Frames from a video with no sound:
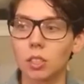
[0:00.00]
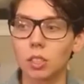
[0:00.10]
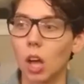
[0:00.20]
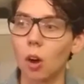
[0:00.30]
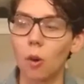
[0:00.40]

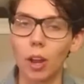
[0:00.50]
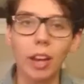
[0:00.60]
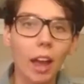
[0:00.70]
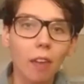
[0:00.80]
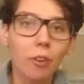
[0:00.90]
So
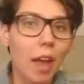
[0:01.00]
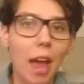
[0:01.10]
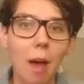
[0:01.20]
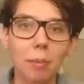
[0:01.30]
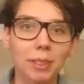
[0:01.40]
in every
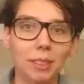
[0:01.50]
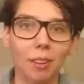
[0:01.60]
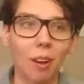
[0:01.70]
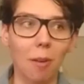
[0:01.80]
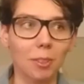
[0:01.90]

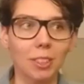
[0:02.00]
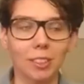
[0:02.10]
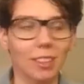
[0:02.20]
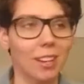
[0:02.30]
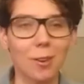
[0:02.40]
episode almost,
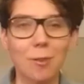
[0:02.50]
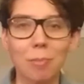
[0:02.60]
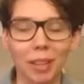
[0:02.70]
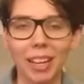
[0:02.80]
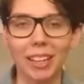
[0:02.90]
they're on a
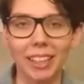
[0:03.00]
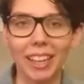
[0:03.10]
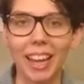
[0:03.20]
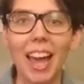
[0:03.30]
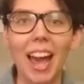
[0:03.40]
new planet,